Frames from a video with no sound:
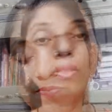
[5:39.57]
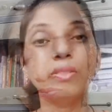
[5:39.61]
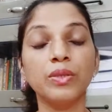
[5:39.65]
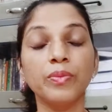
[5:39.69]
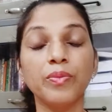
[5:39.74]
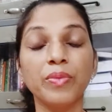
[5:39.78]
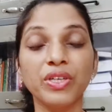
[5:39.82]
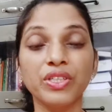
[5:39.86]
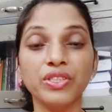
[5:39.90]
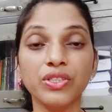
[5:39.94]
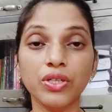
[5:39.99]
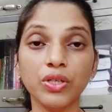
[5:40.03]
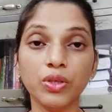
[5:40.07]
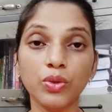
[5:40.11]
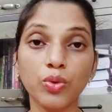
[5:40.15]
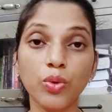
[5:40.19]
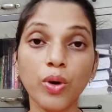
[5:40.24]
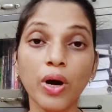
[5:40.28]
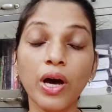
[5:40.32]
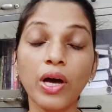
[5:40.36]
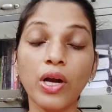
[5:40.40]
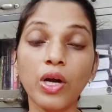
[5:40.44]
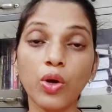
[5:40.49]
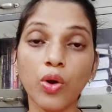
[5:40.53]
The patient
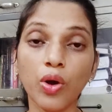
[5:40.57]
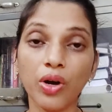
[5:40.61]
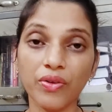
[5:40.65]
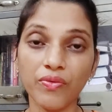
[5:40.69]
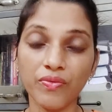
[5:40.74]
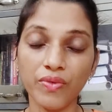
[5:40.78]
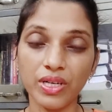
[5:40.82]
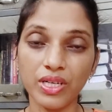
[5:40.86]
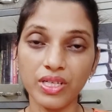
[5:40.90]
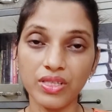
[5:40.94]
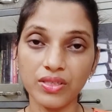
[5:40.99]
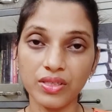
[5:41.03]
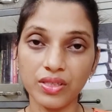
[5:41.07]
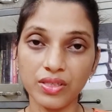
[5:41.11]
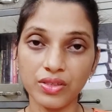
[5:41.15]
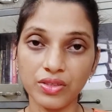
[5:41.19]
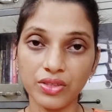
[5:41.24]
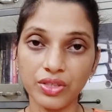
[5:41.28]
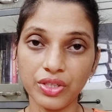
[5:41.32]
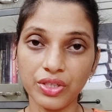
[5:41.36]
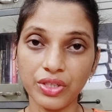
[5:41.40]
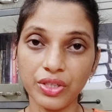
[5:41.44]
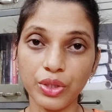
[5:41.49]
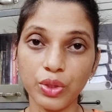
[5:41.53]
who are not very
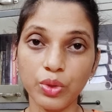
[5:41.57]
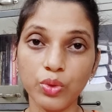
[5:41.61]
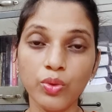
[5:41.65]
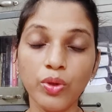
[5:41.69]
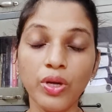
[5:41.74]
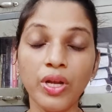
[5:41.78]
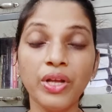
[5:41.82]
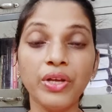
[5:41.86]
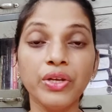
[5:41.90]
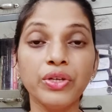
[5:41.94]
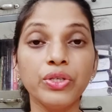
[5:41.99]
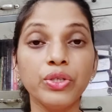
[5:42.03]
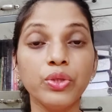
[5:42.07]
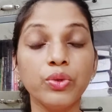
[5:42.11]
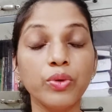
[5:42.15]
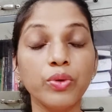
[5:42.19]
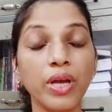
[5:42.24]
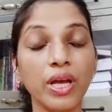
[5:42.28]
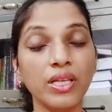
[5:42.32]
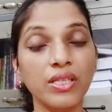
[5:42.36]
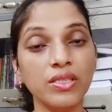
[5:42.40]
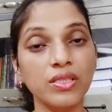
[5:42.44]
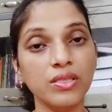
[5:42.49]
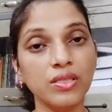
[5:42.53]
sensitive, you
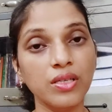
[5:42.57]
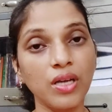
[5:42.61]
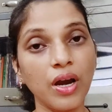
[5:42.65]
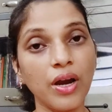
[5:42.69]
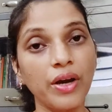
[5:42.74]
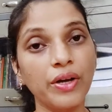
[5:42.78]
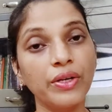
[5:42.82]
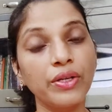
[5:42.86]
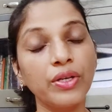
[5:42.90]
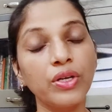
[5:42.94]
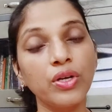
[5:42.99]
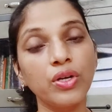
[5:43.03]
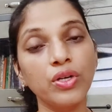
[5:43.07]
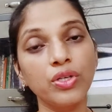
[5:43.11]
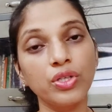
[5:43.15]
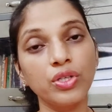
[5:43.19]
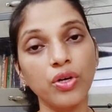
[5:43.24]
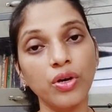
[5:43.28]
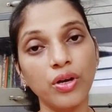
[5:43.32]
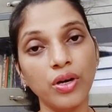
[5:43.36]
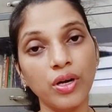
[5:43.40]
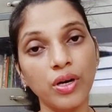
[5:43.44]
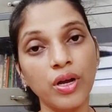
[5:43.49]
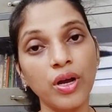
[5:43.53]
can start
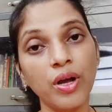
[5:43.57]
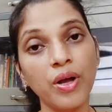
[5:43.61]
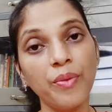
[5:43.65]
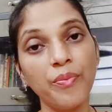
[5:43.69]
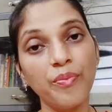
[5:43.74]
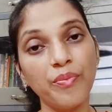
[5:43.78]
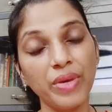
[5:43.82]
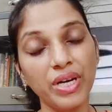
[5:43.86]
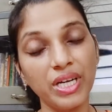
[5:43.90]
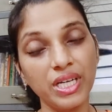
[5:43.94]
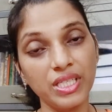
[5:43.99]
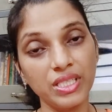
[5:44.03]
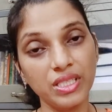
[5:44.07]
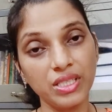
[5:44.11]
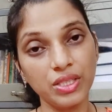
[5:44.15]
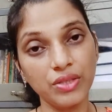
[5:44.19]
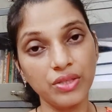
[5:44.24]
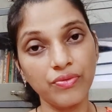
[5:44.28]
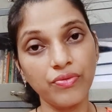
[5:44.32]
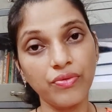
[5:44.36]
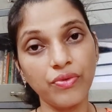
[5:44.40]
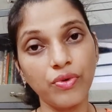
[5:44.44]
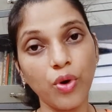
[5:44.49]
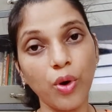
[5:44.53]
your
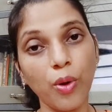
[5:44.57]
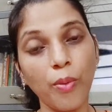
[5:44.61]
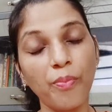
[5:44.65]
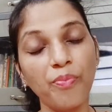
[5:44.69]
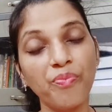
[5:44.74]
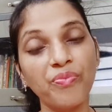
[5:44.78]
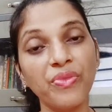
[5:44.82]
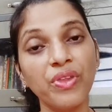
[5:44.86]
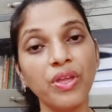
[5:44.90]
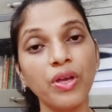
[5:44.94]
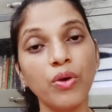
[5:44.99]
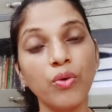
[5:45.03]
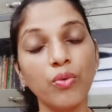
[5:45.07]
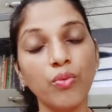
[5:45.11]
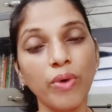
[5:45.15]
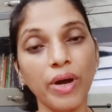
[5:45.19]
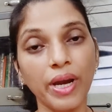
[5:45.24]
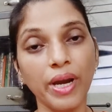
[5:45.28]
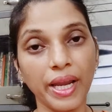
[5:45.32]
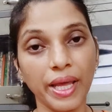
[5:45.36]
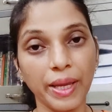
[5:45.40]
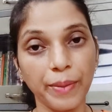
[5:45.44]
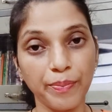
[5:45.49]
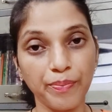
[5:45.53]
medicine from
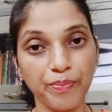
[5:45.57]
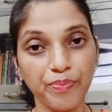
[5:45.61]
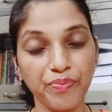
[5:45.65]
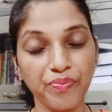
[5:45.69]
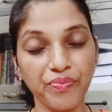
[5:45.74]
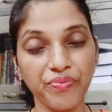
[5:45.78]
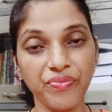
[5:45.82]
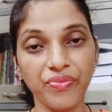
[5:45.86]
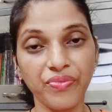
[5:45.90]
1 mg